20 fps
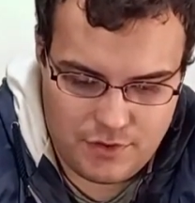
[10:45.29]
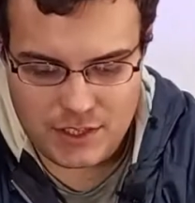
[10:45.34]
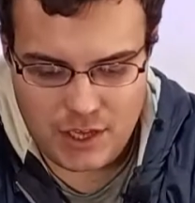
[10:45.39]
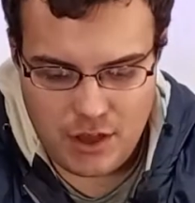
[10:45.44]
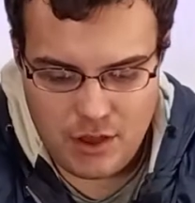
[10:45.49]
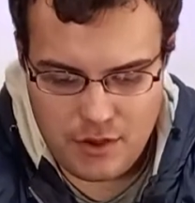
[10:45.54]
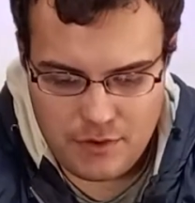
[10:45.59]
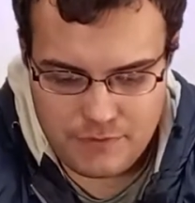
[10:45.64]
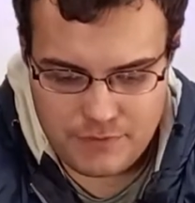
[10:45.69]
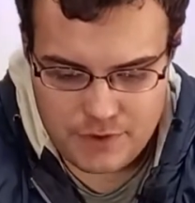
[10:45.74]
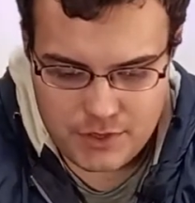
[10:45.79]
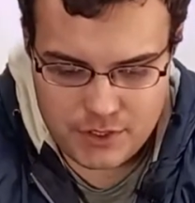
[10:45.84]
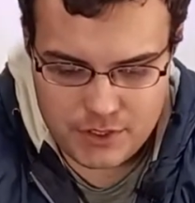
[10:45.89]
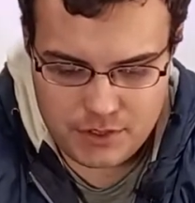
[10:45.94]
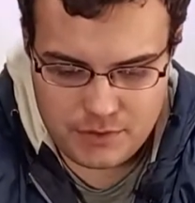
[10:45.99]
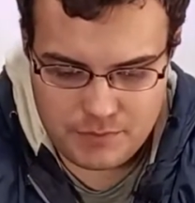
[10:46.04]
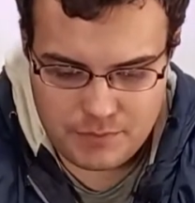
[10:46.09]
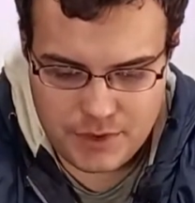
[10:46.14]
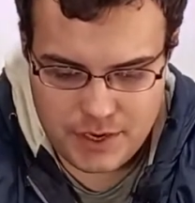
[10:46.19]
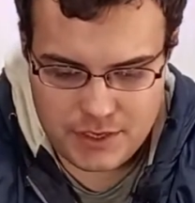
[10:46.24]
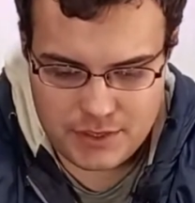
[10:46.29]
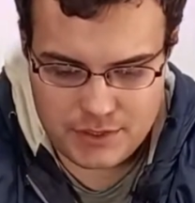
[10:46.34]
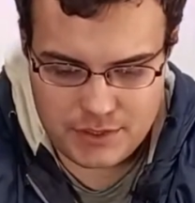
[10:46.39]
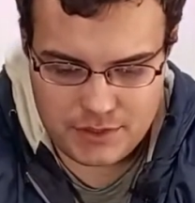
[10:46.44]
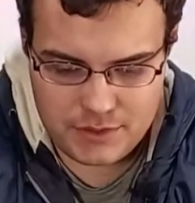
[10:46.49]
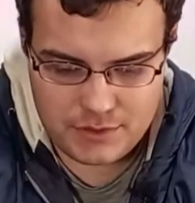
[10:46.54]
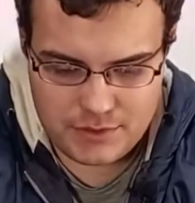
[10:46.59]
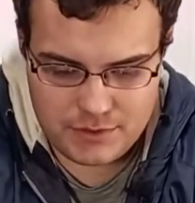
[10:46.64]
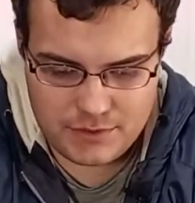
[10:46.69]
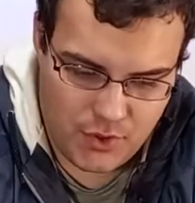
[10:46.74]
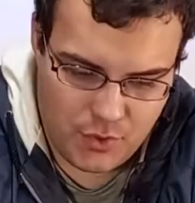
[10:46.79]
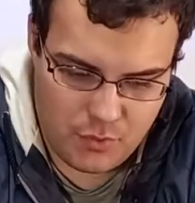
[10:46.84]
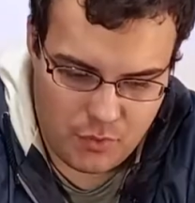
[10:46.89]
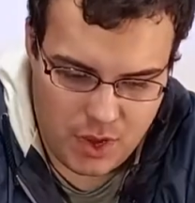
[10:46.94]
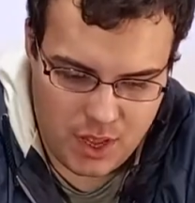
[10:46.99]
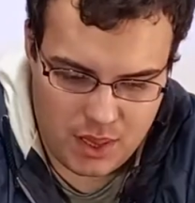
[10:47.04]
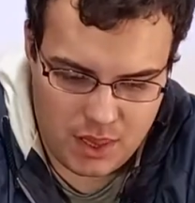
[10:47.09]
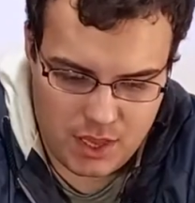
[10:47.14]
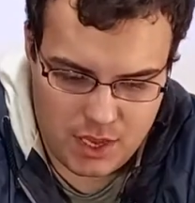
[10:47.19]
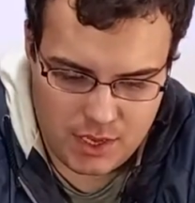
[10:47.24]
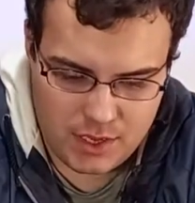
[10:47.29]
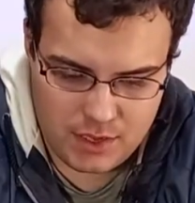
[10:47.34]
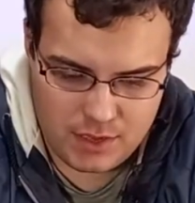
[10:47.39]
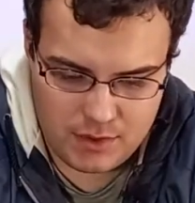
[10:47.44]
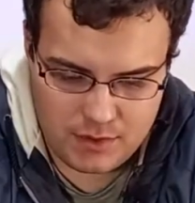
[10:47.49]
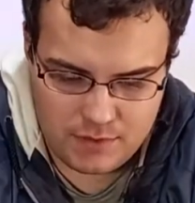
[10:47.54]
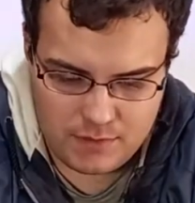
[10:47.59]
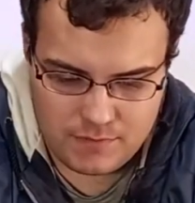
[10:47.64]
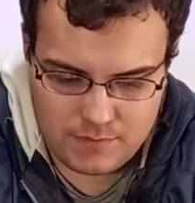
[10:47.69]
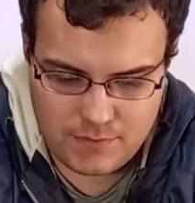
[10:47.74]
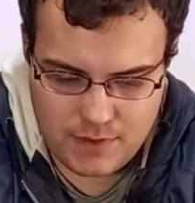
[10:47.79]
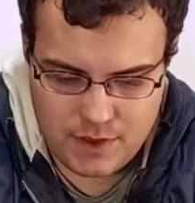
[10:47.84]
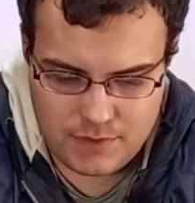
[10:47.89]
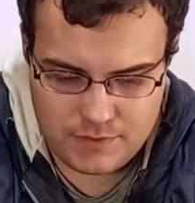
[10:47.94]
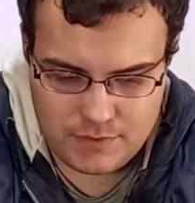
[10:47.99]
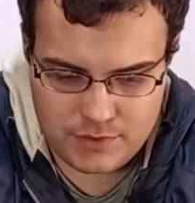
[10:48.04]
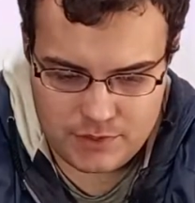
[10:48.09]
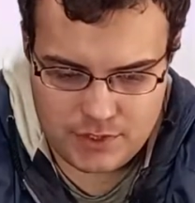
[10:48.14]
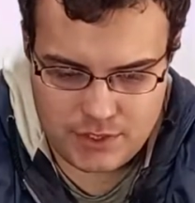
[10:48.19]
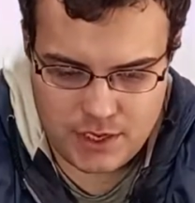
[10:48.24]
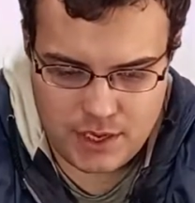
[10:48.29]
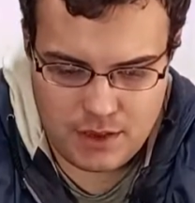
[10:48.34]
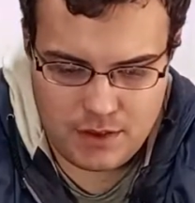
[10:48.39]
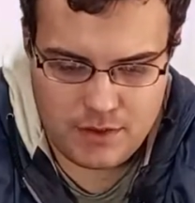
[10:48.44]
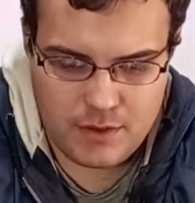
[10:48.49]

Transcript: So first impressions, well, I have to say